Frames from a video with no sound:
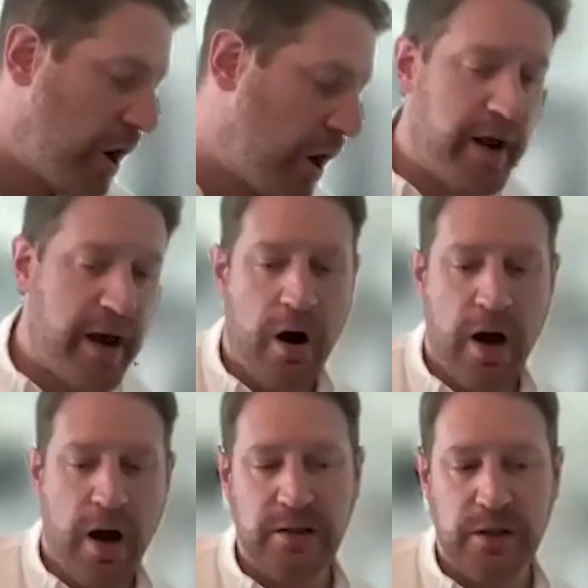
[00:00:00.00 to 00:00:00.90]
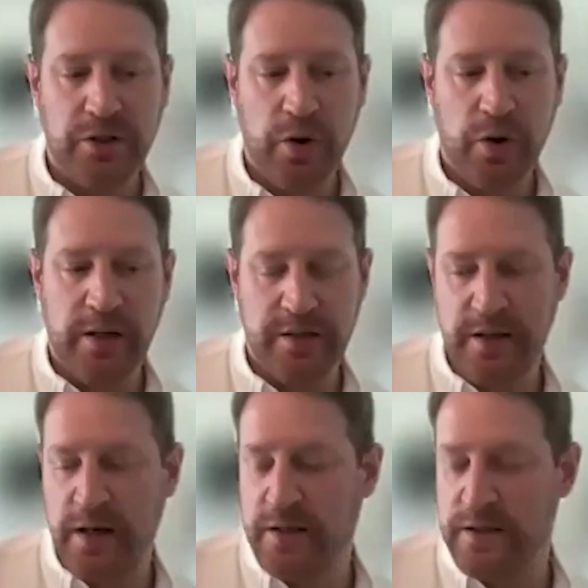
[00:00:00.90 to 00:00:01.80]
OpenAI trained its
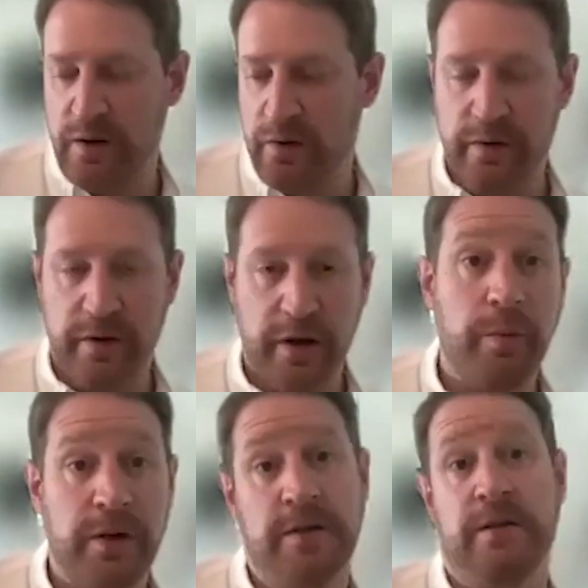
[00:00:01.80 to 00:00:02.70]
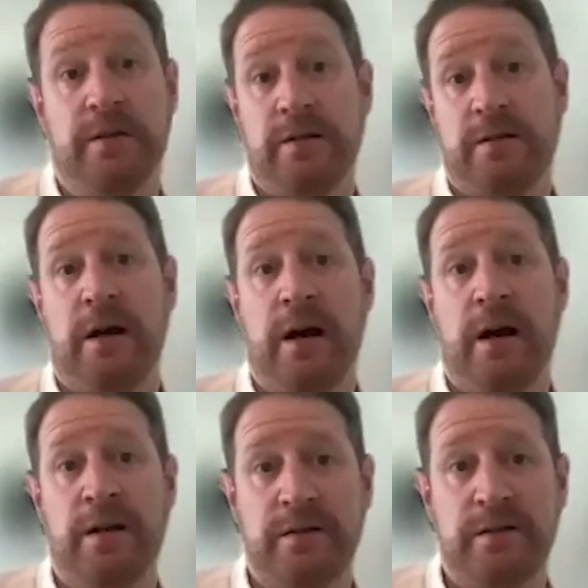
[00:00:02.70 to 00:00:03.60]
data on the open internet,
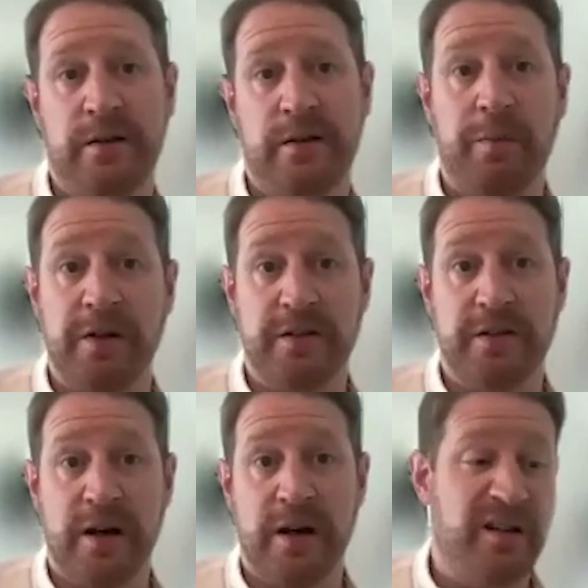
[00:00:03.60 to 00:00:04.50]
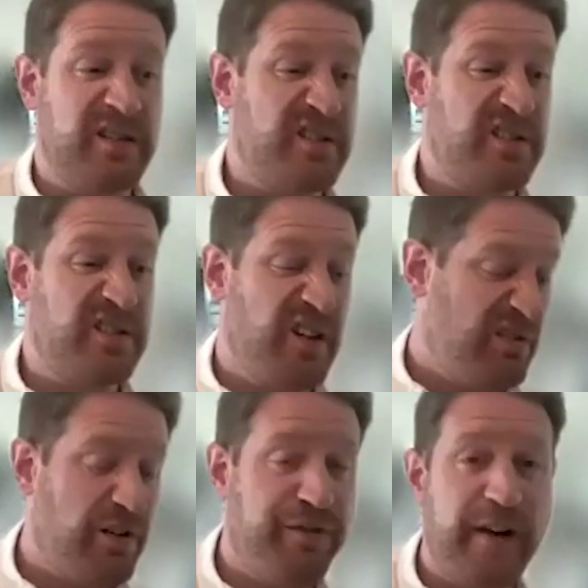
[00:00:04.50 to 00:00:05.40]
and the open internet is
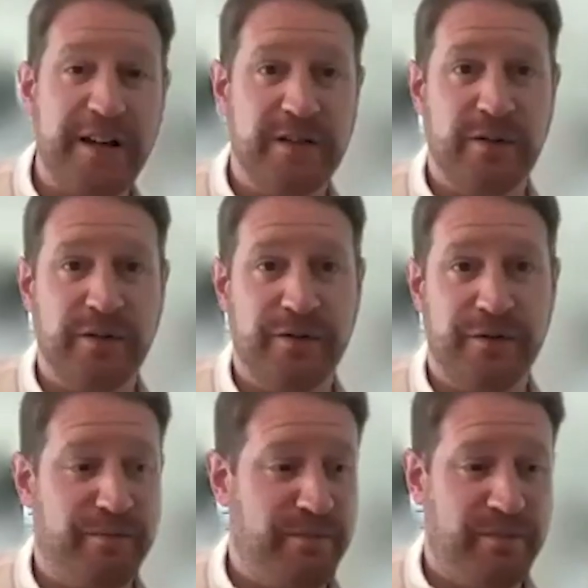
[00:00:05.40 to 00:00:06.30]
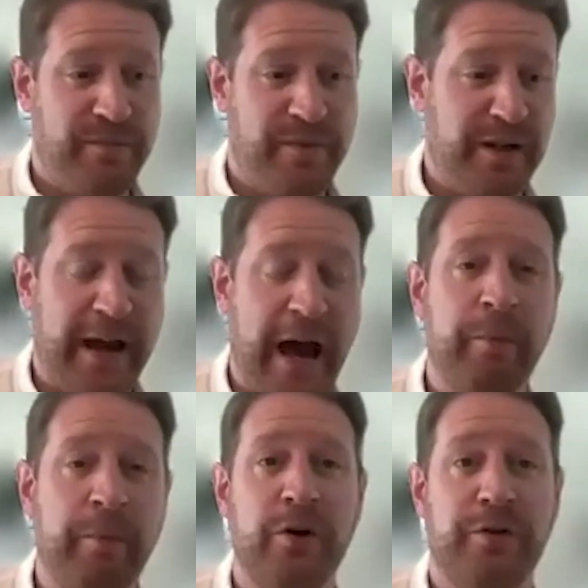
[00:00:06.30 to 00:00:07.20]
reflective of the
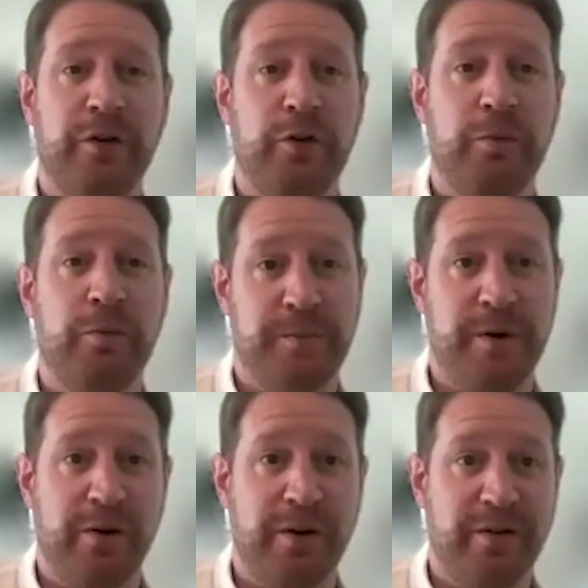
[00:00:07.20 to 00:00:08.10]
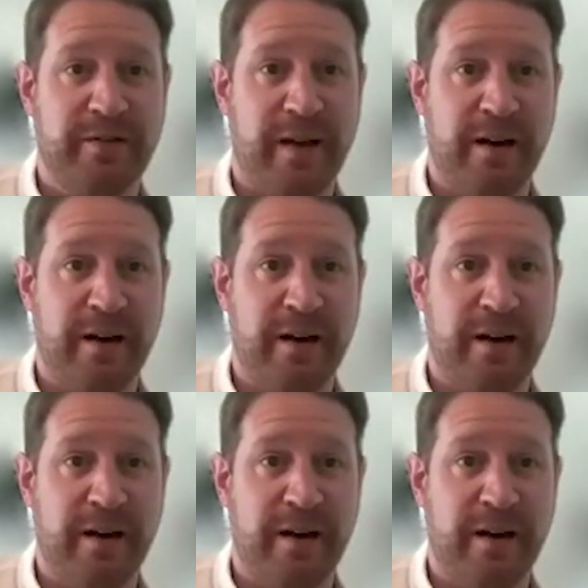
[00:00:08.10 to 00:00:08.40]
gamut of human experience.